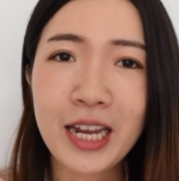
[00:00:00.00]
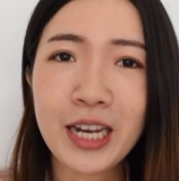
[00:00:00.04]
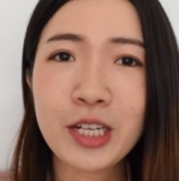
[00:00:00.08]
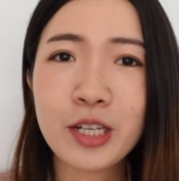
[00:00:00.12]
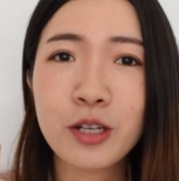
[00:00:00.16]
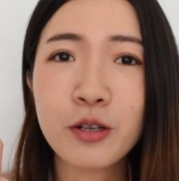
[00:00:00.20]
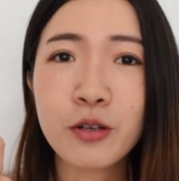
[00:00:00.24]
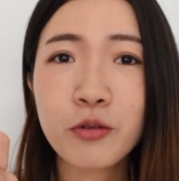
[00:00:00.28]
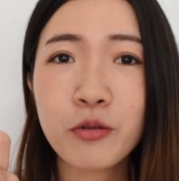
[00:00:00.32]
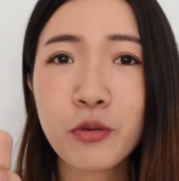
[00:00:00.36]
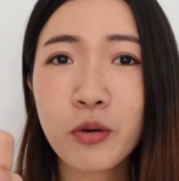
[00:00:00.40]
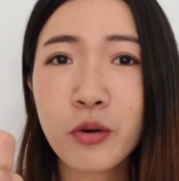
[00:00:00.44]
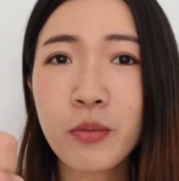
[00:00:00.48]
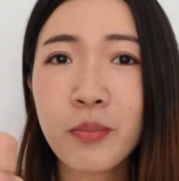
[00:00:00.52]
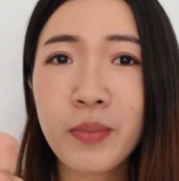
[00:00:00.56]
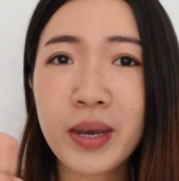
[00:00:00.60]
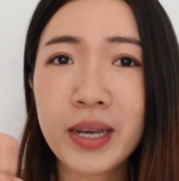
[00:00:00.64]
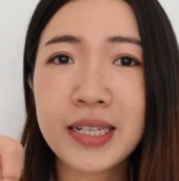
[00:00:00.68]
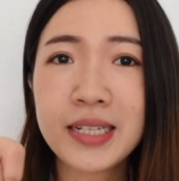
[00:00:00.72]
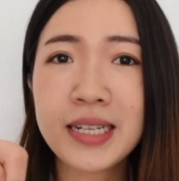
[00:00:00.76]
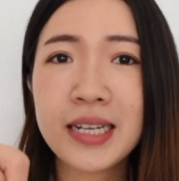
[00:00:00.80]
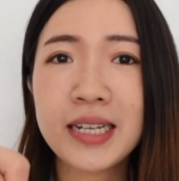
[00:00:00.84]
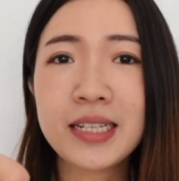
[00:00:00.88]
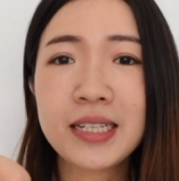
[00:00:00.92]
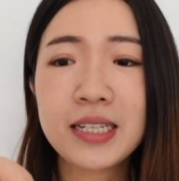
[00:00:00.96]
your roommate
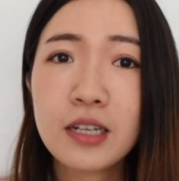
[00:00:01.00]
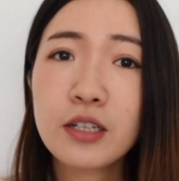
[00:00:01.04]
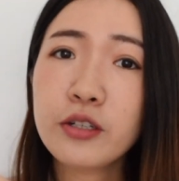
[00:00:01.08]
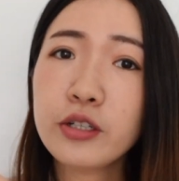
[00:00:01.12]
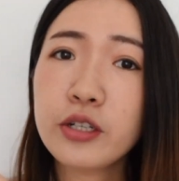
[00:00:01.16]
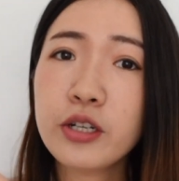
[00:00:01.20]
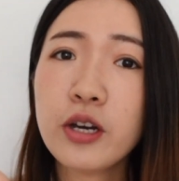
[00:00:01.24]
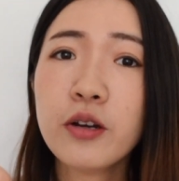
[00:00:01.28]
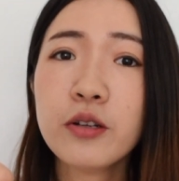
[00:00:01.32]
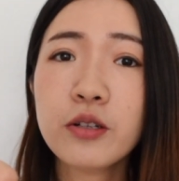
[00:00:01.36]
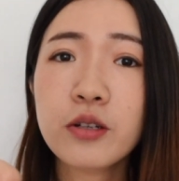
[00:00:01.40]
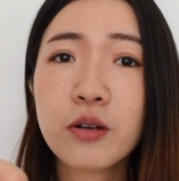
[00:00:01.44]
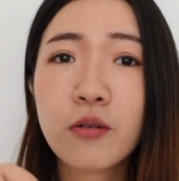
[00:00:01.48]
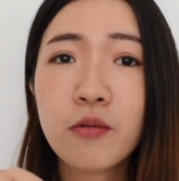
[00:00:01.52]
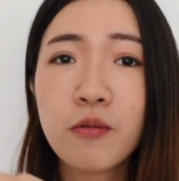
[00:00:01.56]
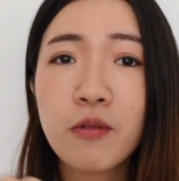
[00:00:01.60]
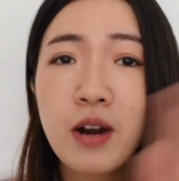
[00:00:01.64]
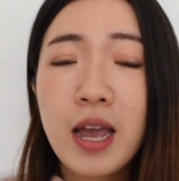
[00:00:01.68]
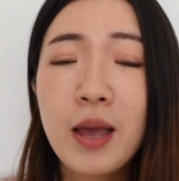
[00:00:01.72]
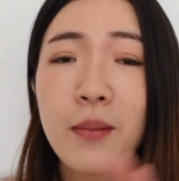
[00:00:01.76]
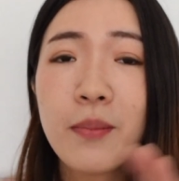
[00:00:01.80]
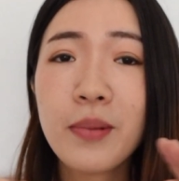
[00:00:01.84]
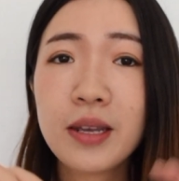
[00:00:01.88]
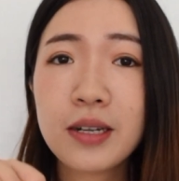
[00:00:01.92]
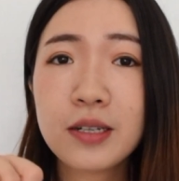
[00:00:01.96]
says, don't
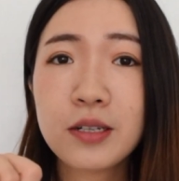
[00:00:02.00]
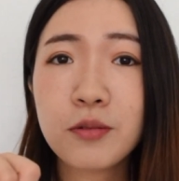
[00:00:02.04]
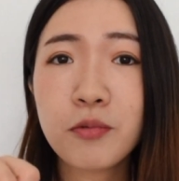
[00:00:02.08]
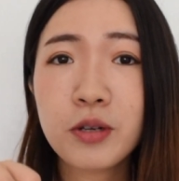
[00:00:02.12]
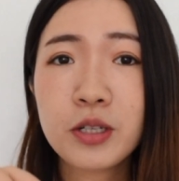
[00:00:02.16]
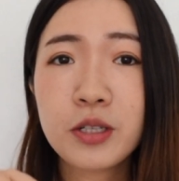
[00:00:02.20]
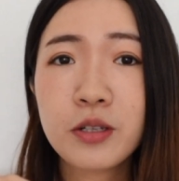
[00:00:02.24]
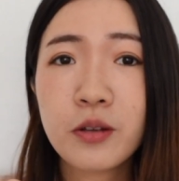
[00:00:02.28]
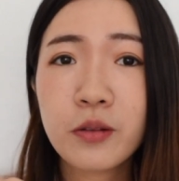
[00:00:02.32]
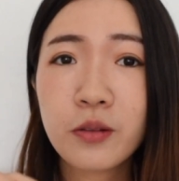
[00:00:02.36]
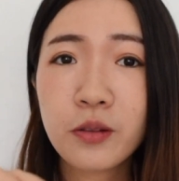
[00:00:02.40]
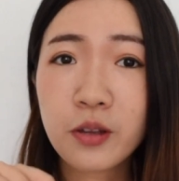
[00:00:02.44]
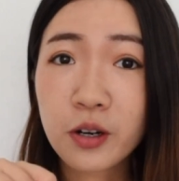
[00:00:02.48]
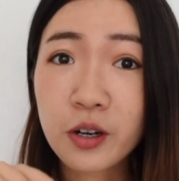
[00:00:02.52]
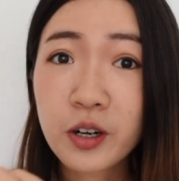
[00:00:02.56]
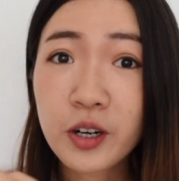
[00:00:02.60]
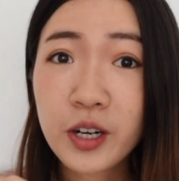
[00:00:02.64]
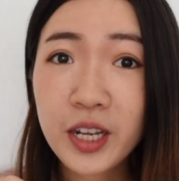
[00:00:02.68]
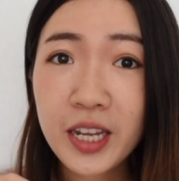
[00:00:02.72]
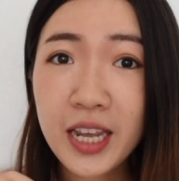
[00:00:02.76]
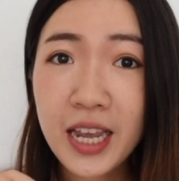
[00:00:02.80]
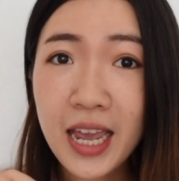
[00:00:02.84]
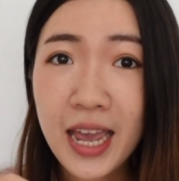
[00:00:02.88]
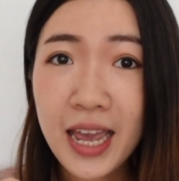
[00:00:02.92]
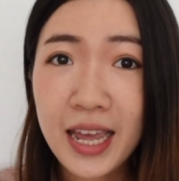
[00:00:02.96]
grab it with your
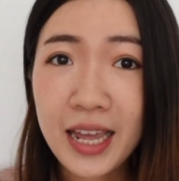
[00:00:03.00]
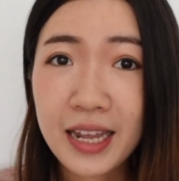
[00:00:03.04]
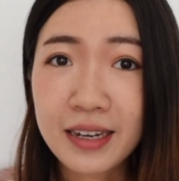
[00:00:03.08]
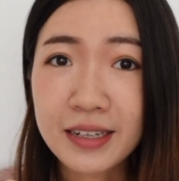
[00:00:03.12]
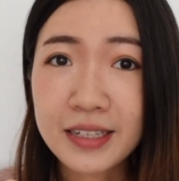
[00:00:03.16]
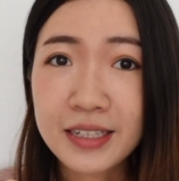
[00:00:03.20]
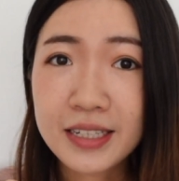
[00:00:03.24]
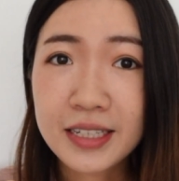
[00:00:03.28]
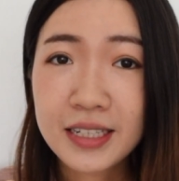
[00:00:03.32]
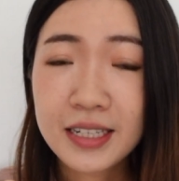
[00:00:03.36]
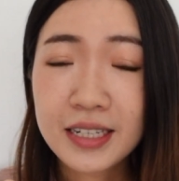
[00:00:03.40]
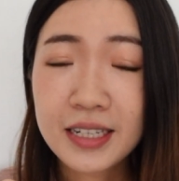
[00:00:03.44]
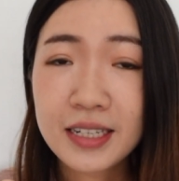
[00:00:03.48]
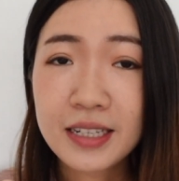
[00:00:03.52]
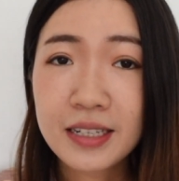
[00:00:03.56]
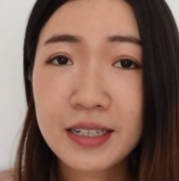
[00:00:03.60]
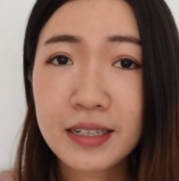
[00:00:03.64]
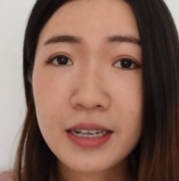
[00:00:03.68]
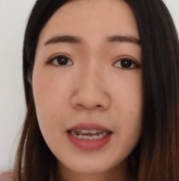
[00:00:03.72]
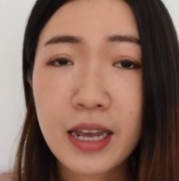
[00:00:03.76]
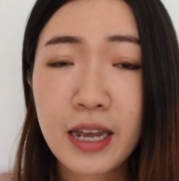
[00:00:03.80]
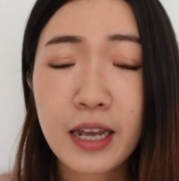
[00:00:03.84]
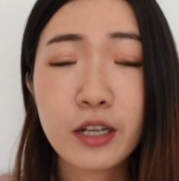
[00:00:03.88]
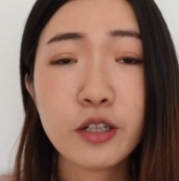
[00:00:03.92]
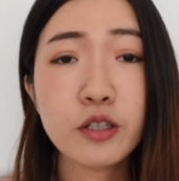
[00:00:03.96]
dirty hand.
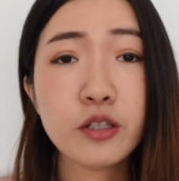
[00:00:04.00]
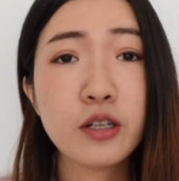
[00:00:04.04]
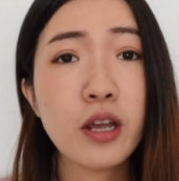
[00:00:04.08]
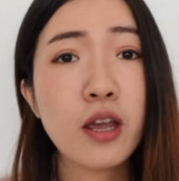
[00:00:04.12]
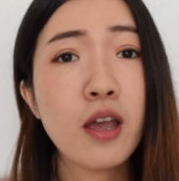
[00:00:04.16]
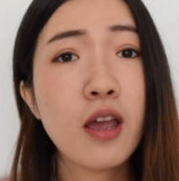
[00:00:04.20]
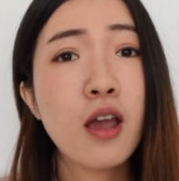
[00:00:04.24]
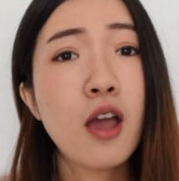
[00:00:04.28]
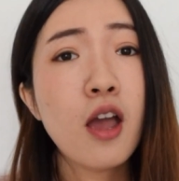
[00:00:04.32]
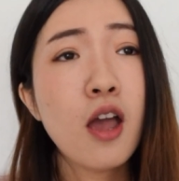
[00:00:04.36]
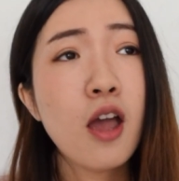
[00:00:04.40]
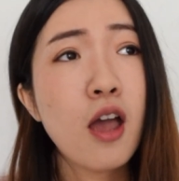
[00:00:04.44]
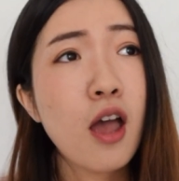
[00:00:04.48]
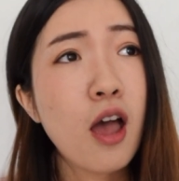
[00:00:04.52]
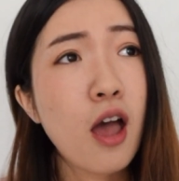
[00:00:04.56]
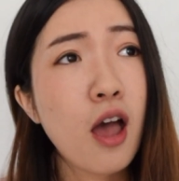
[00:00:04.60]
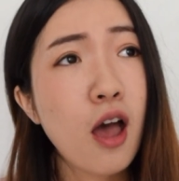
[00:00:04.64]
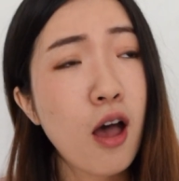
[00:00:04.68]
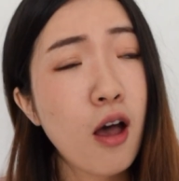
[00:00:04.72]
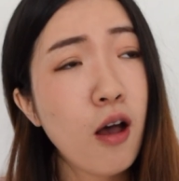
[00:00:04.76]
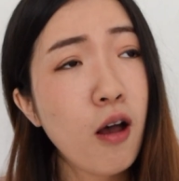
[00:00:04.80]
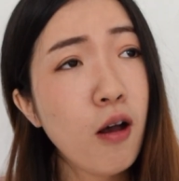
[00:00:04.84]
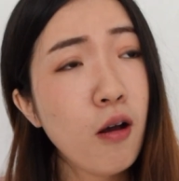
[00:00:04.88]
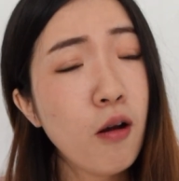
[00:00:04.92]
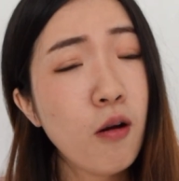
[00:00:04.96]
And you say,
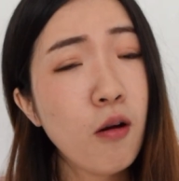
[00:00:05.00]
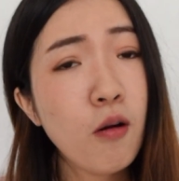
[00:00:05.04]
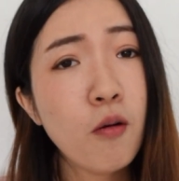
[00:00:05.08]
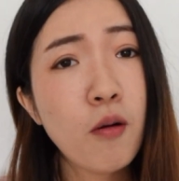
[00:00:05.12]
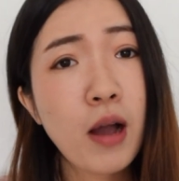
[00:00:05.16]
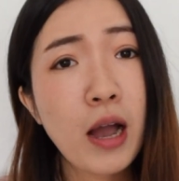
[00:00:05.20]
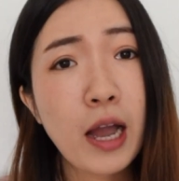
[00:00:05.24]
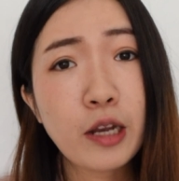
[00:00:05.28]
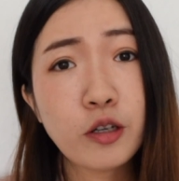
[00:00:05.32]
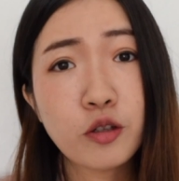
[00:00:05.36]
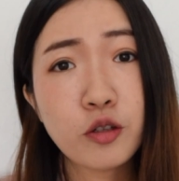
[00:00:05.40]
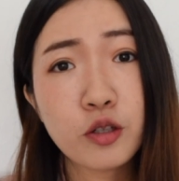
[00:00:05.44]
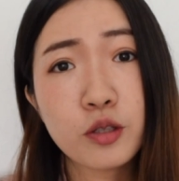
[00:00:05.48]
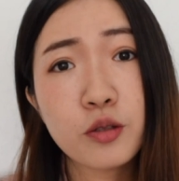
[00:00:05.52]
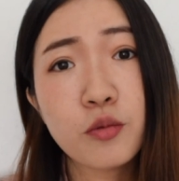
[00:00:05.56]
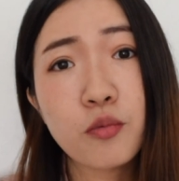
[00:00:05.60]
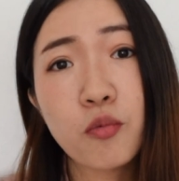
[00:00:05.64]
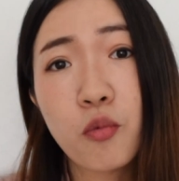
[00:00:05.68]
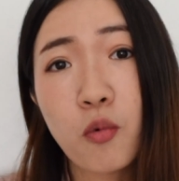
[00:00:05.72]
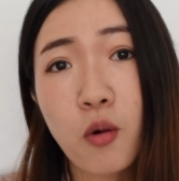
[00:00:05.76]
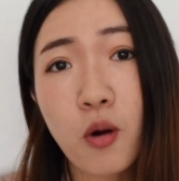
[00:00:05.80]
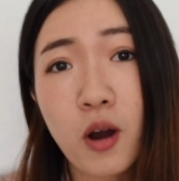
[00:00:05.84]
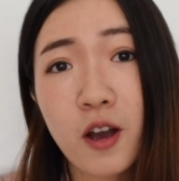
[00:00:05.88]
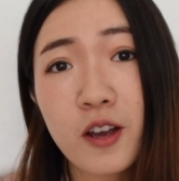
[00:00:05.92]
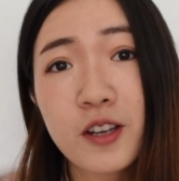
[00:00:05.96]
oh, I just
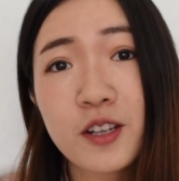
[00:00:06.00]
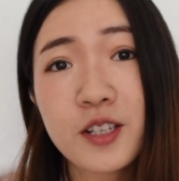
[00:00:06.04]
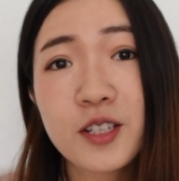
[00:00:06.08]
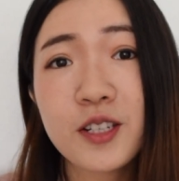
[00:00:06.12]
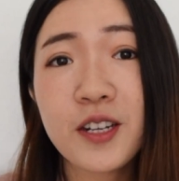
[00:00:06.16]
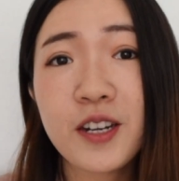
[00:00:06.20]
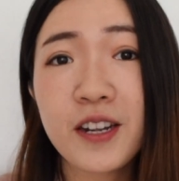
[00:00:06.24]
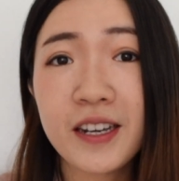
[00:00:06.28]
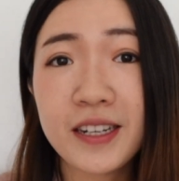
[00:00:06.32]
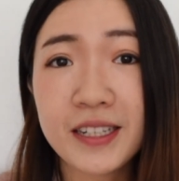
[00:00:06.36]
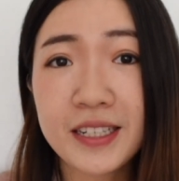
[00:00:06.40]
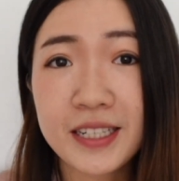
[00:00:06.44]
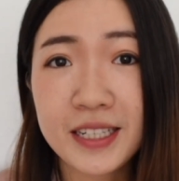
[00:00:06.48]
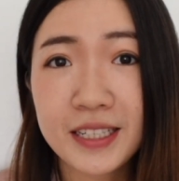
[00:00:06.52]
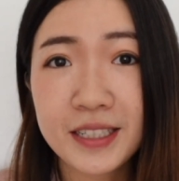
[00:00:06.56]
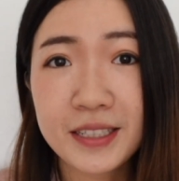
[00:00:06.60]
washed it.